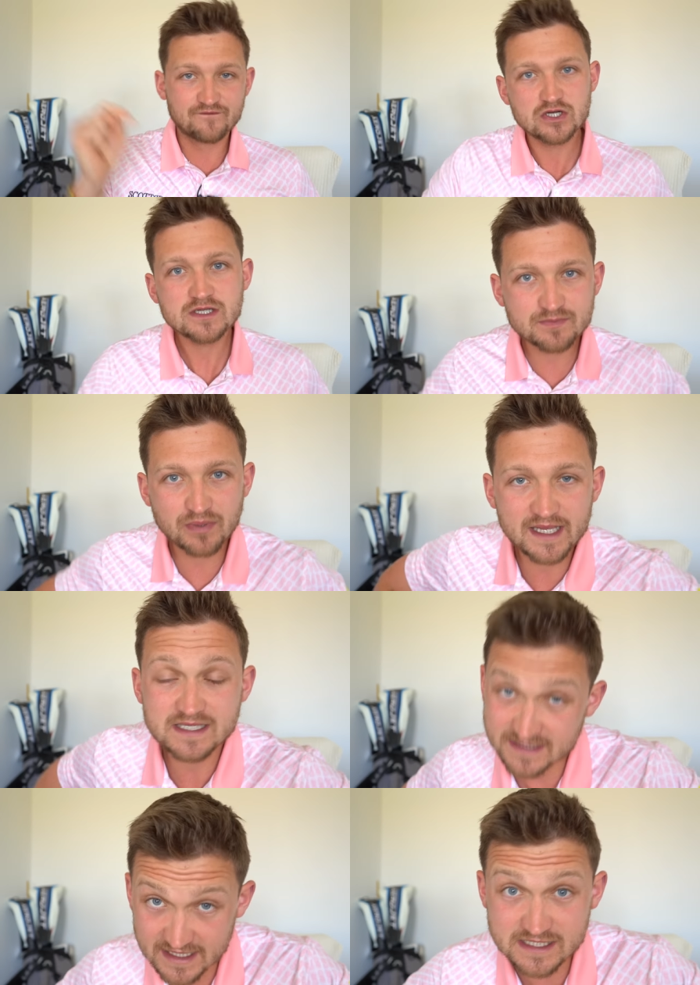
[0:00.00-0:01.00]
first
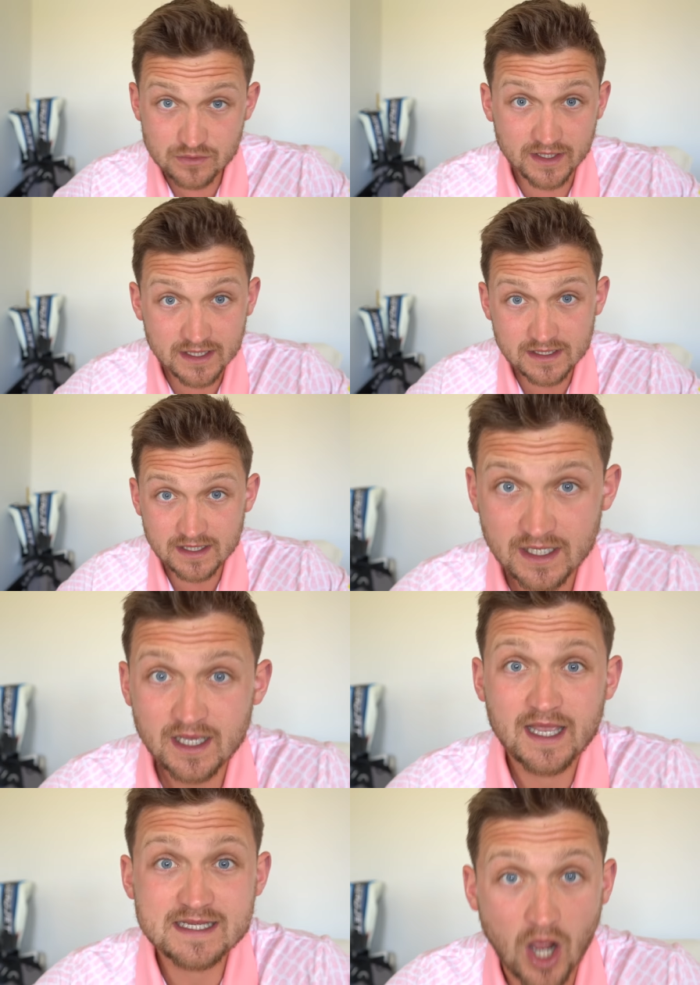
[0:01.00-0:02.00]
place this week
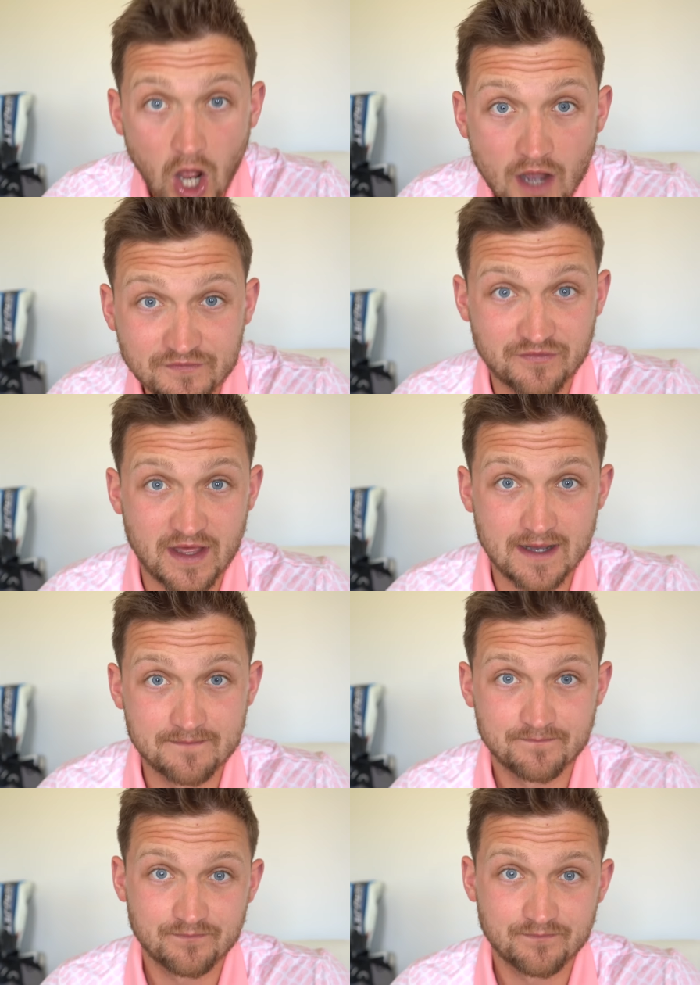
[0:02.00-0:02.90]
is half of that.